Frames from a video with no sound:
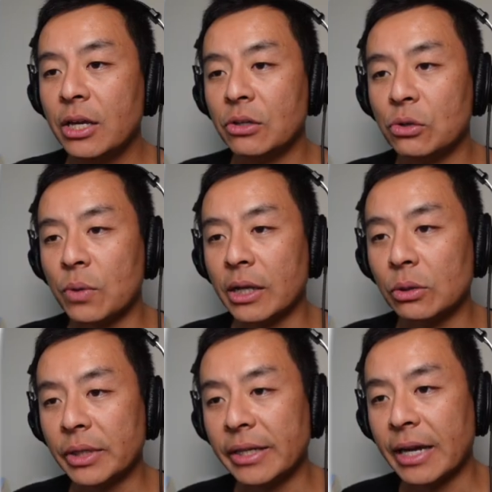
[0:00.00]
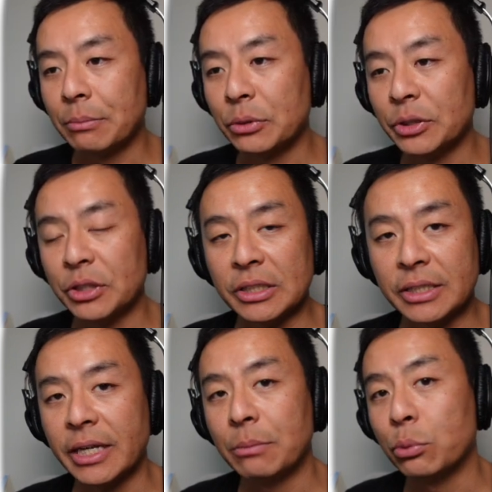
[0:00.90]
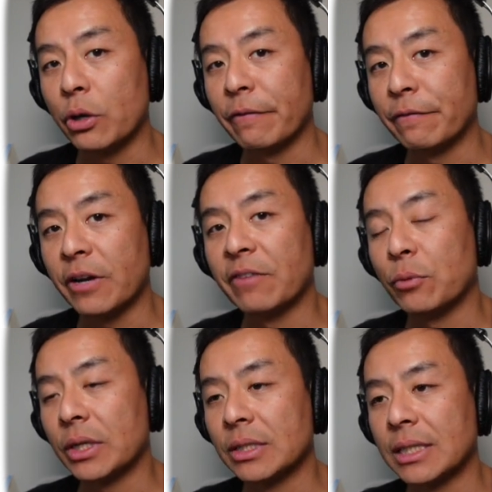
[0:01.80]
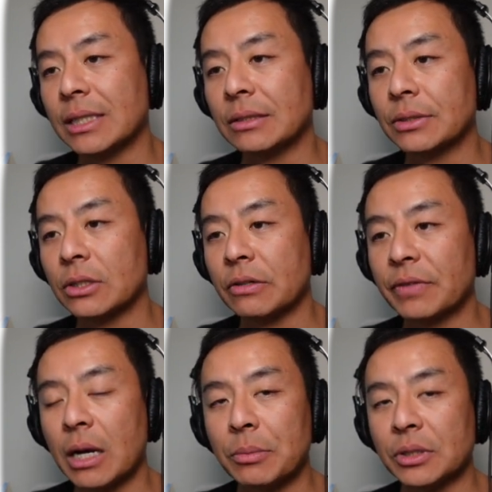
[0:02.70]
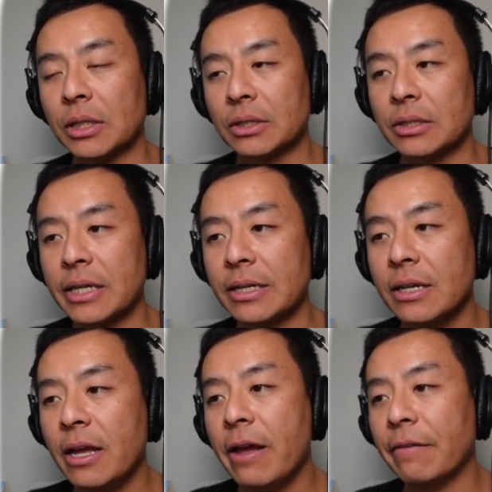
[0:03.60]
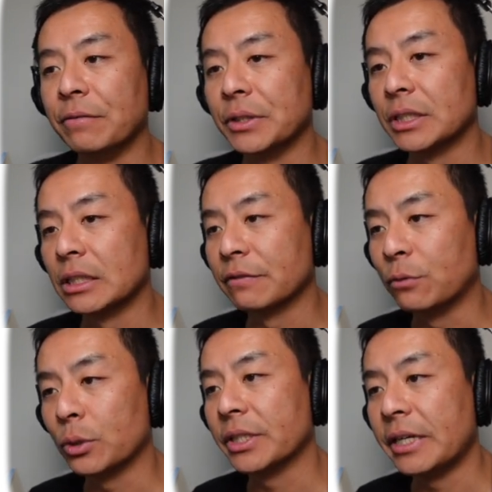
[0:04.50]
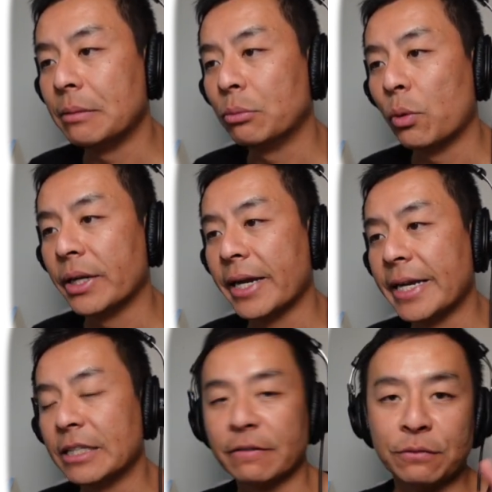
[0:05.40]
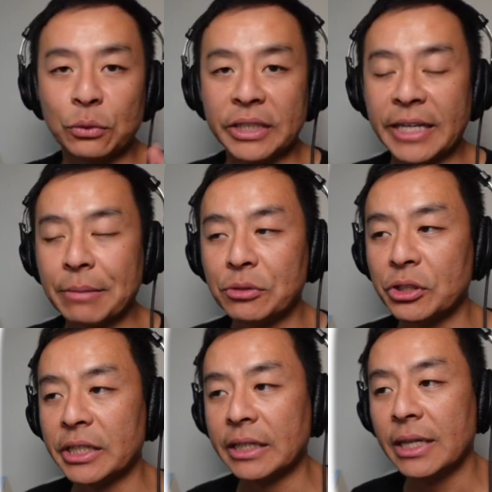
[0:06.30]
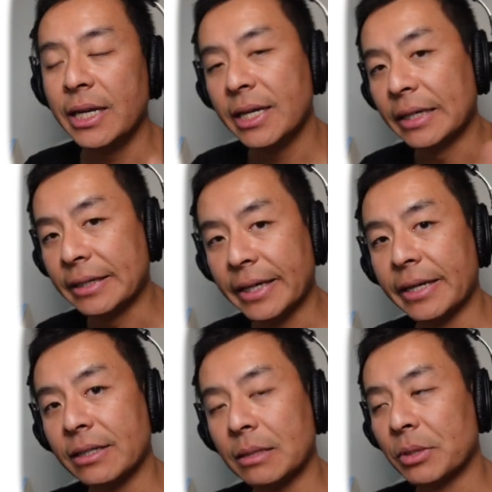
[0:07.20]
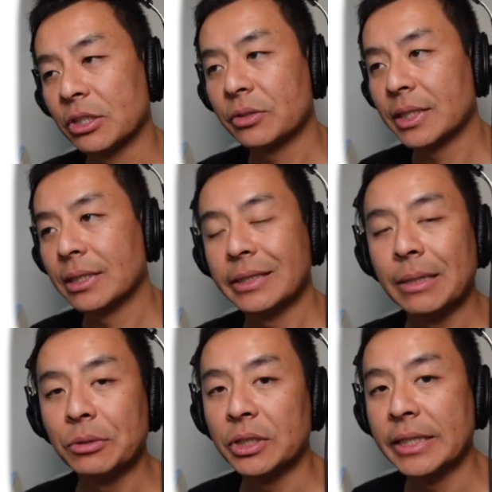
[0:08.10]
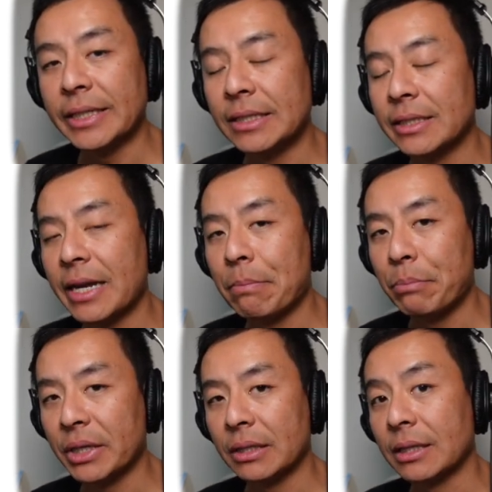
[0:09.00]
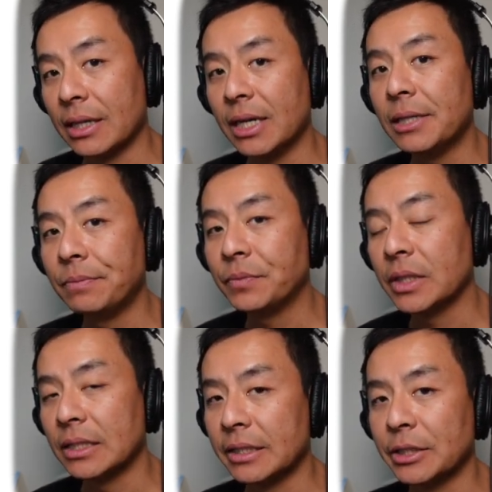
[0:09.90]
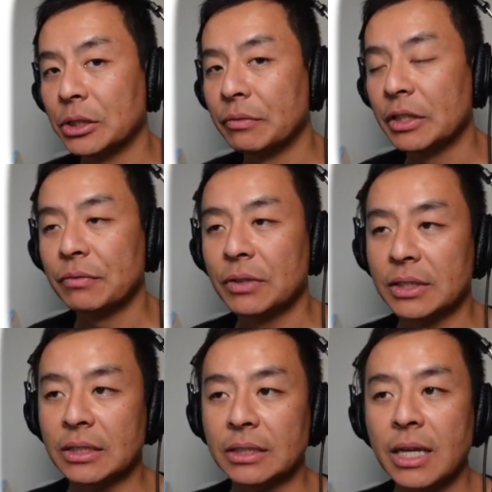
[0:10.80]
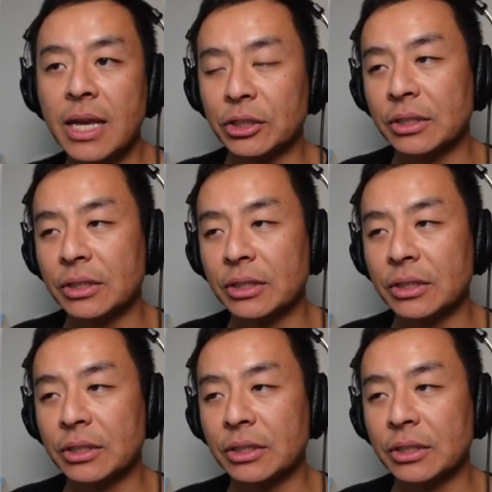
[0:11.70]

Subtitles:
you are looking at producing 10.51 tons of carbon dioxide versus 14.8 for the MG. Again, I must stress that the MG is a bigger car. It's an SUV versus a